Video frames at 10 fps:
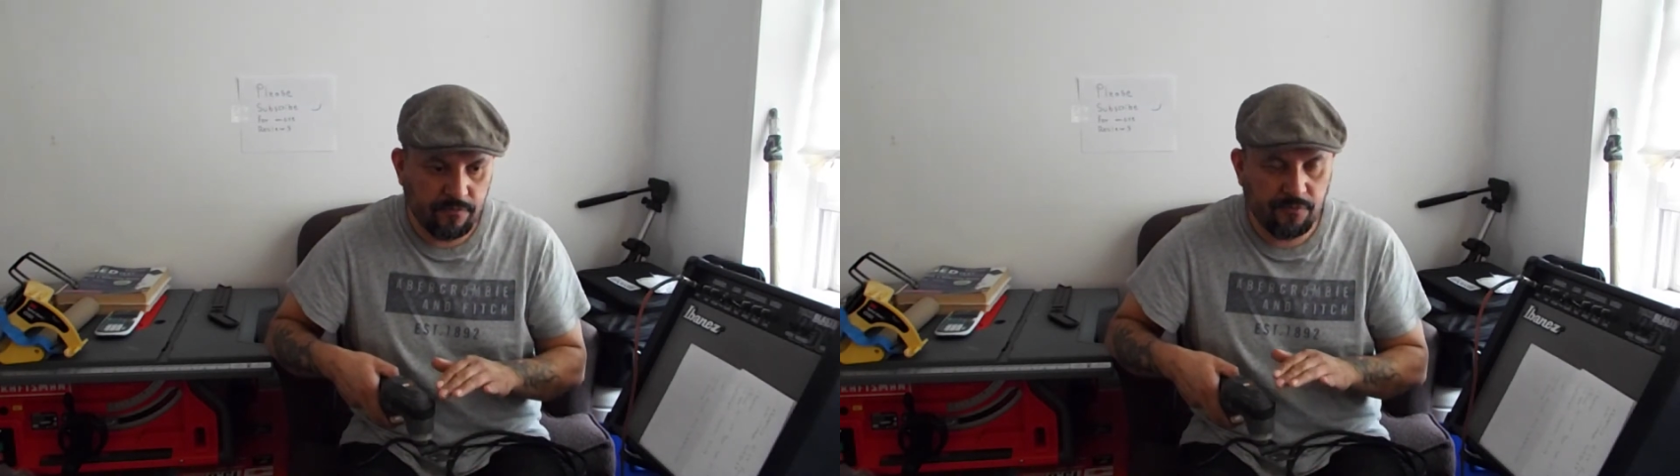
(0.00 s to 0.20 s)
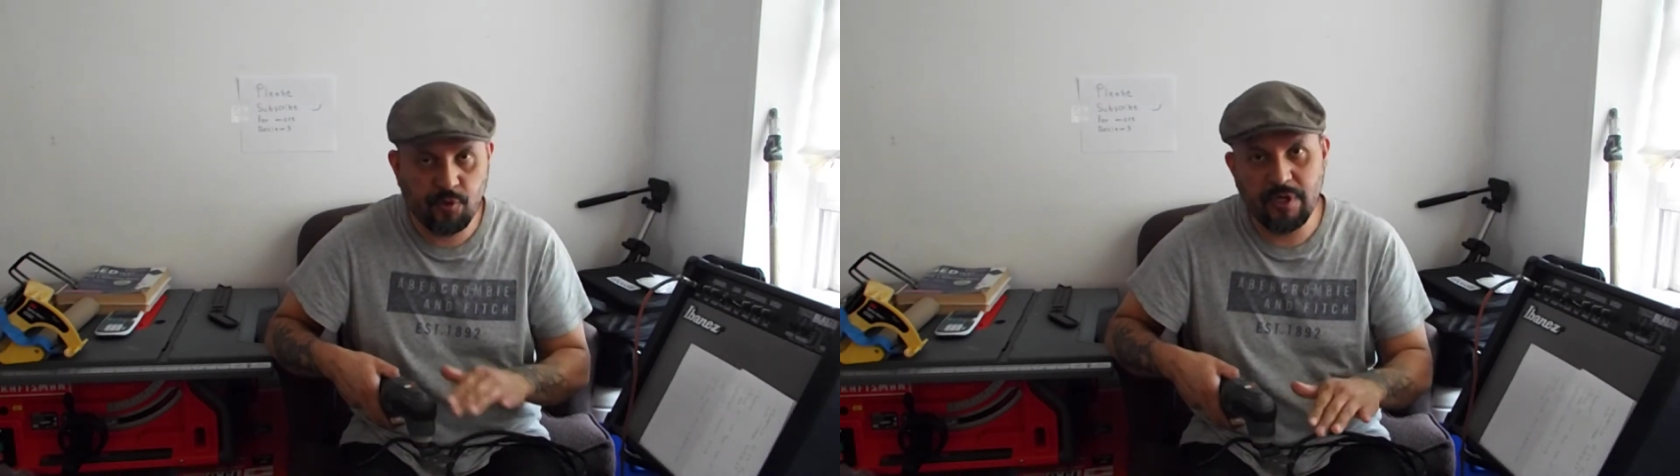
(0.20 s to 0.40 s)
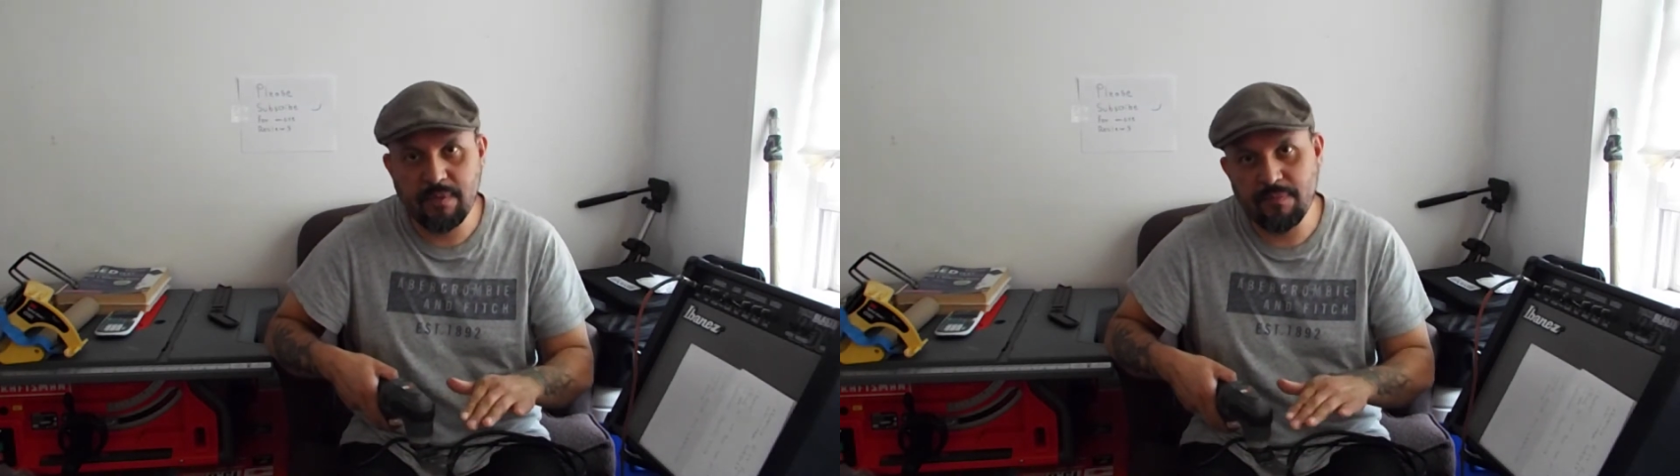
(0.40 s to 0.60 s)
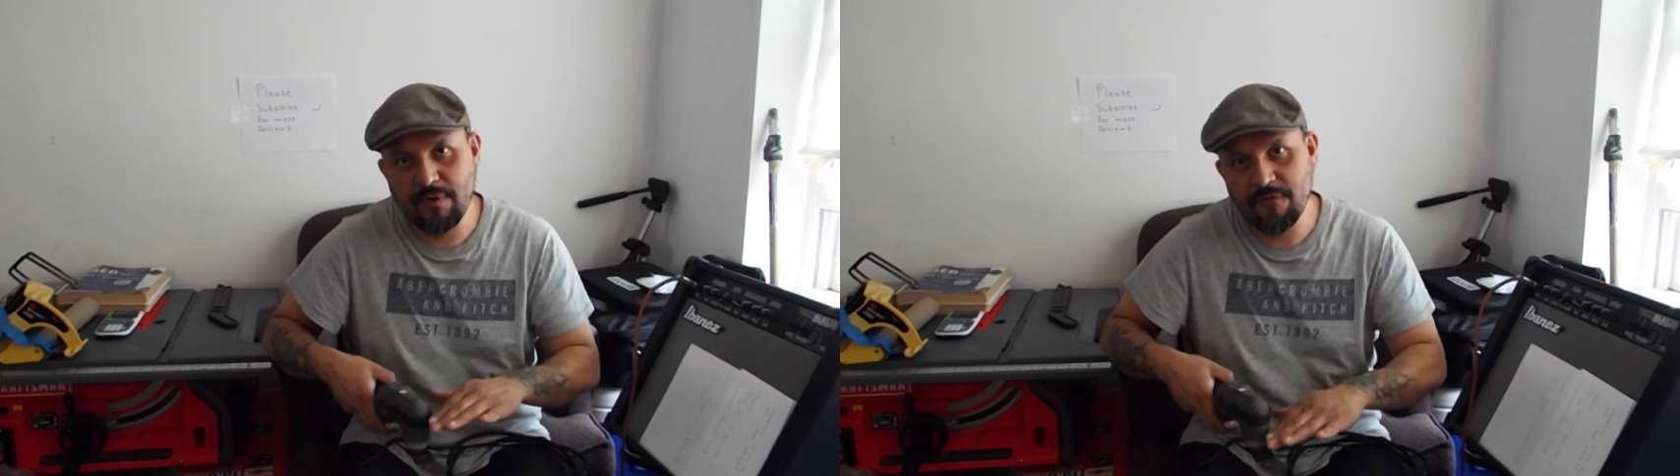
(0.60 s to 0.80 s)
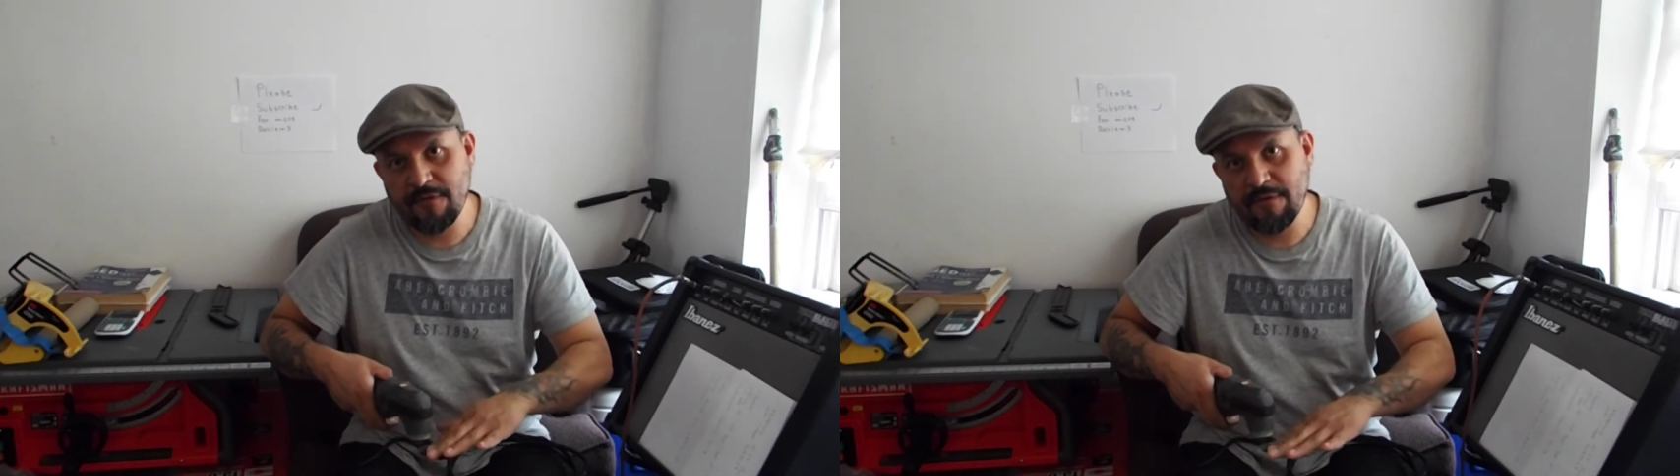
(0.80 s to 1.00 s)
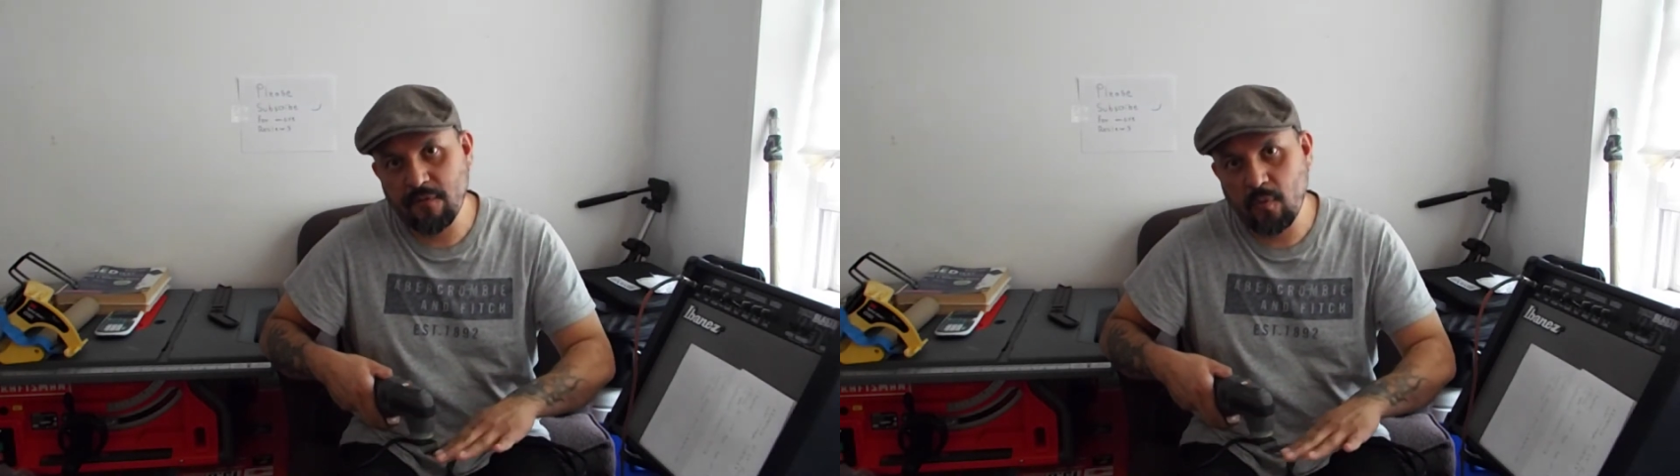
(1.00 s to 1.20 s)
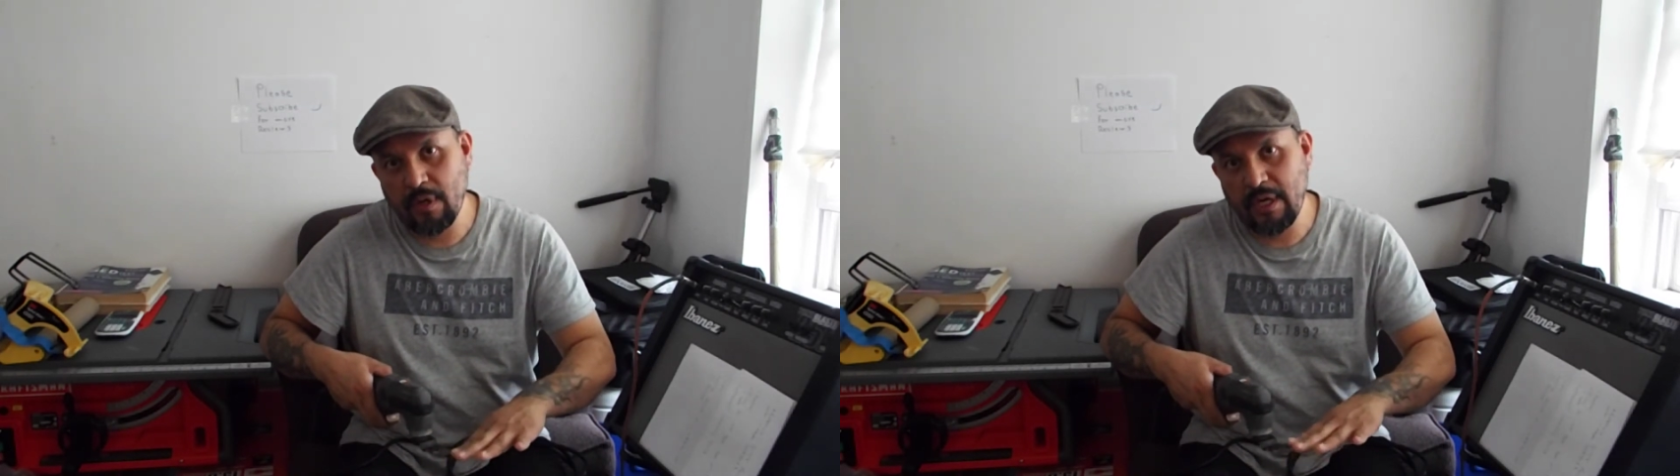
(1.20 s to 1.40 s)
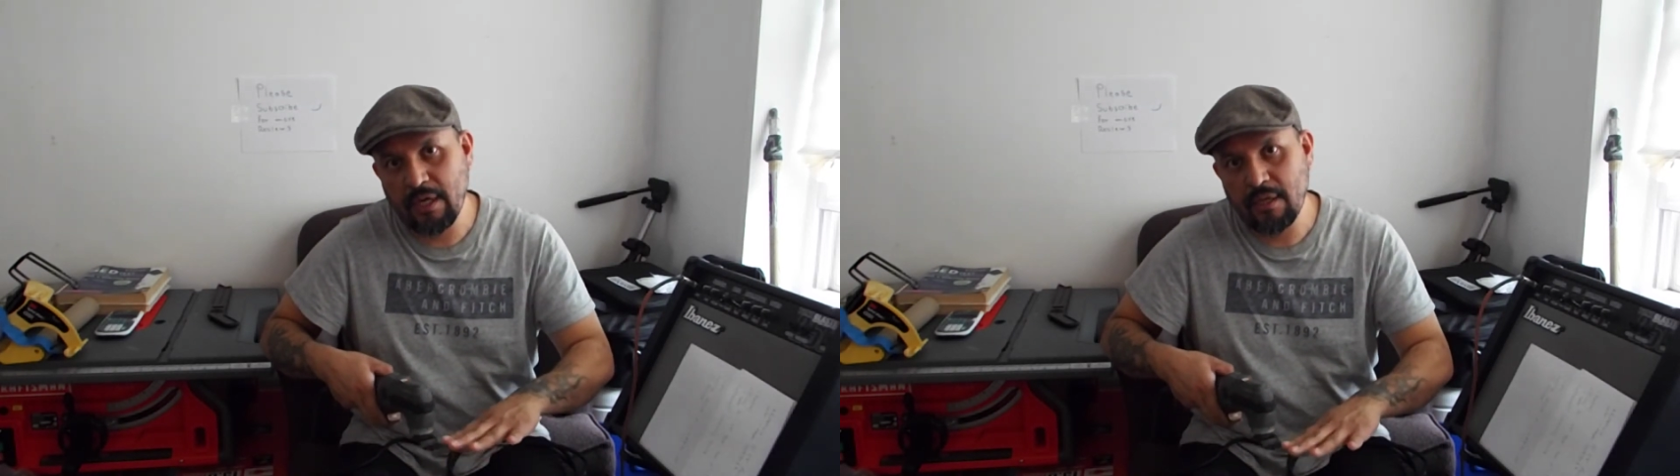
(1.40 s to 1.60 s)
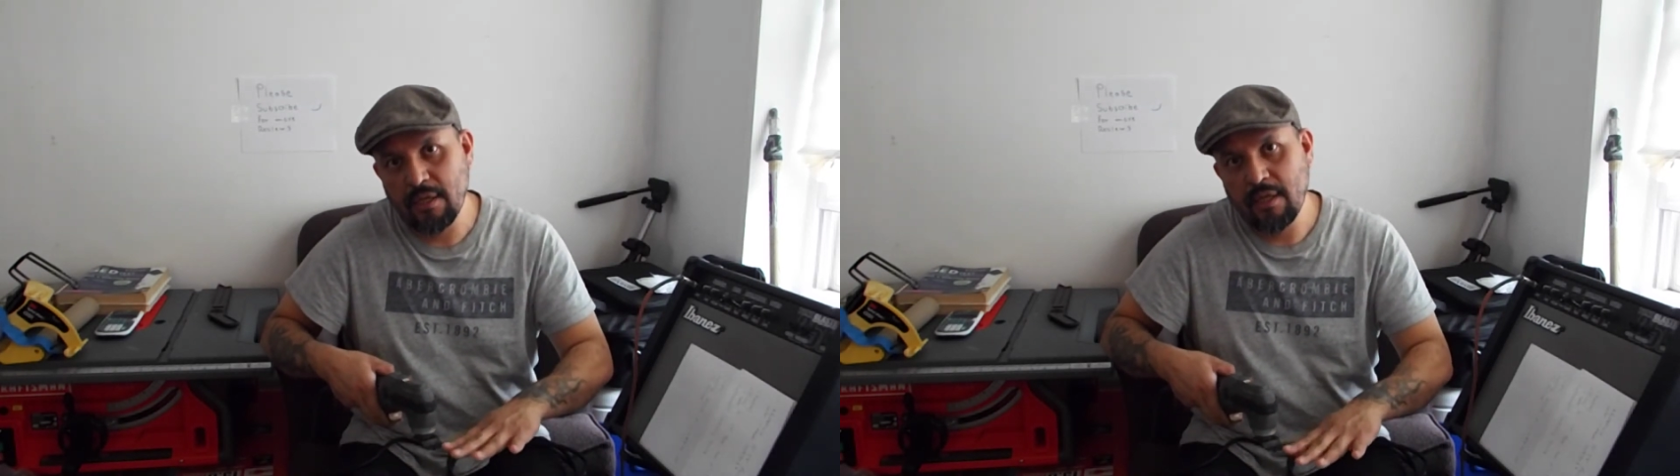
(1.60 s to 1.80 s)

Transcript: trim there is on the way